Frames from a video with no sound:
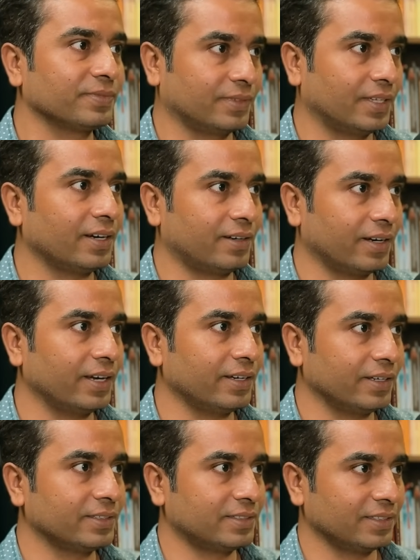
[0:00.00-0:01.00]
That, right?
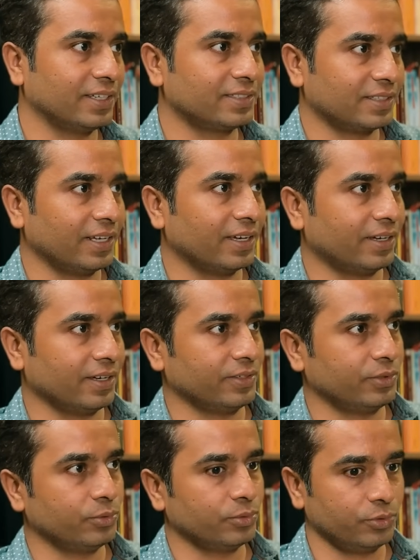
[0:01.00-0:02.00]
It's like
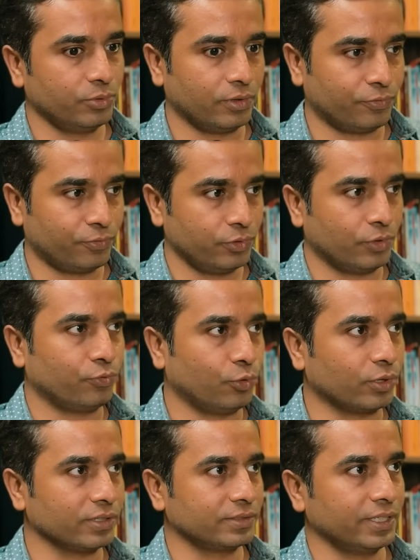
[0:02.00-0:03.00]
you're
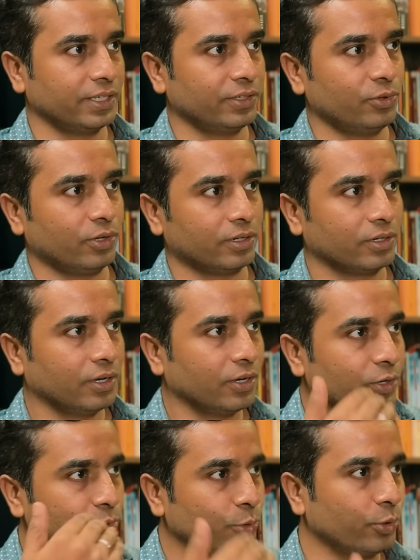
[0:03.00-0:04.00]
focusing, you are
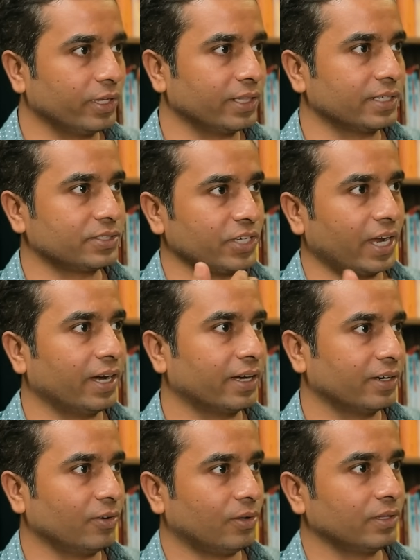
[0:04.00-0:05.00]
doing that chant
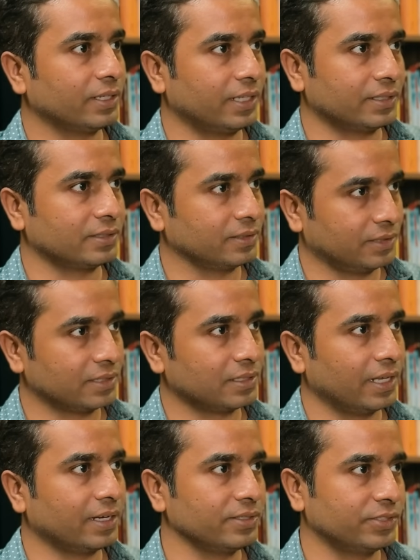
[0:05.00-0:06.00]
and all that. That's
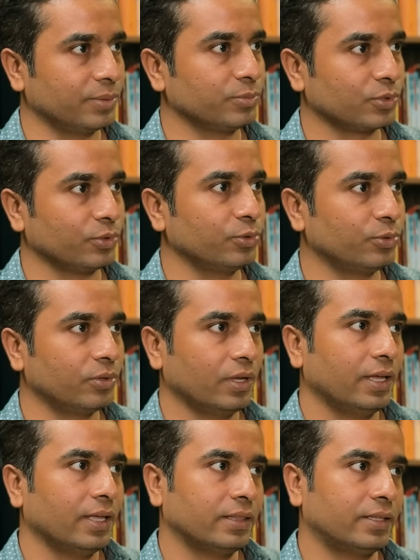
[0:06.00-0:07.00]
like a gym. So
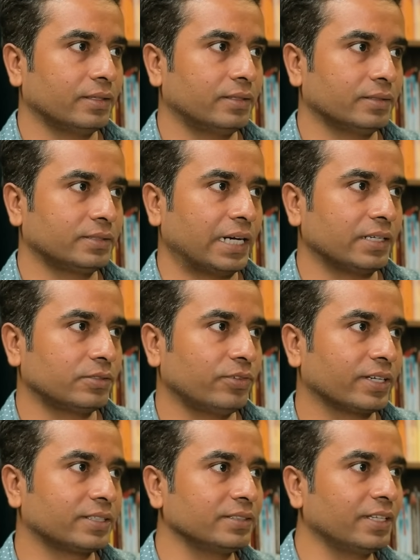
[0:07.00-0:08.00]
the
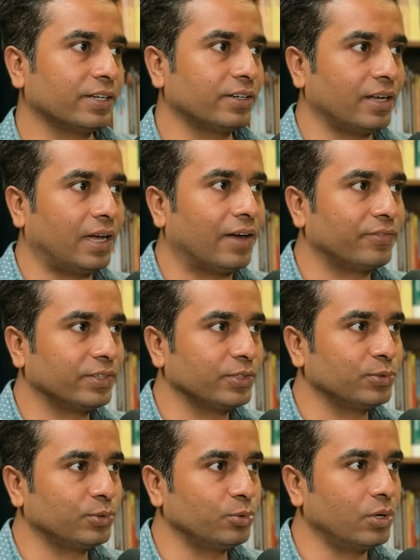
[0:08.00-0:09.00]
satisfaction that after
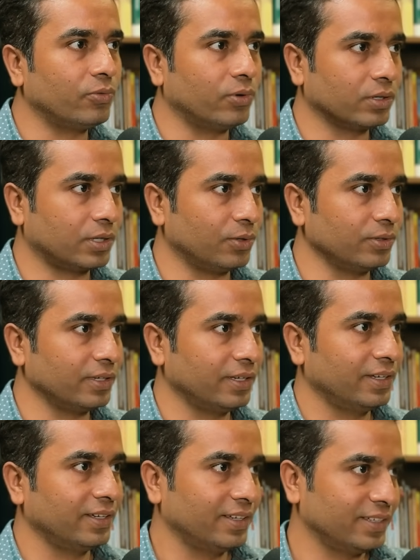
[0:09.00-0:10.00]
you do a workout
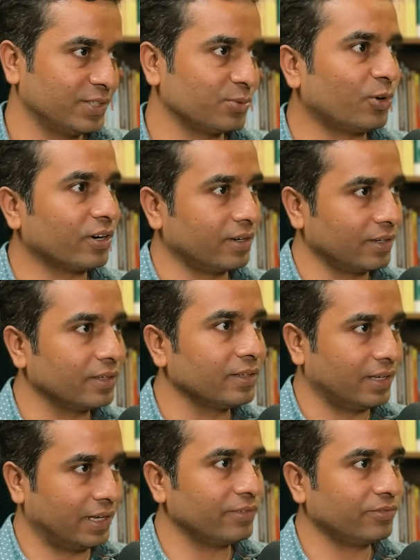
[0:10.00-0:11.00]
is what
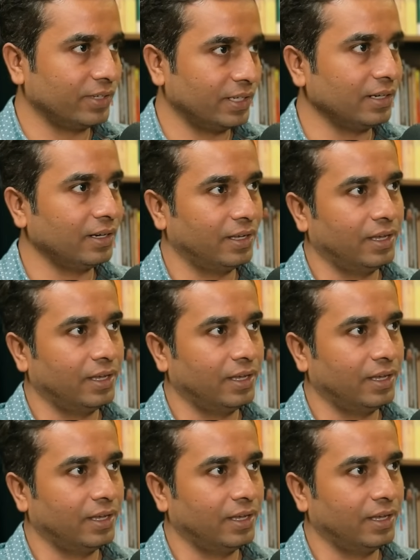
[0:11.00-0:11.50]
I feel.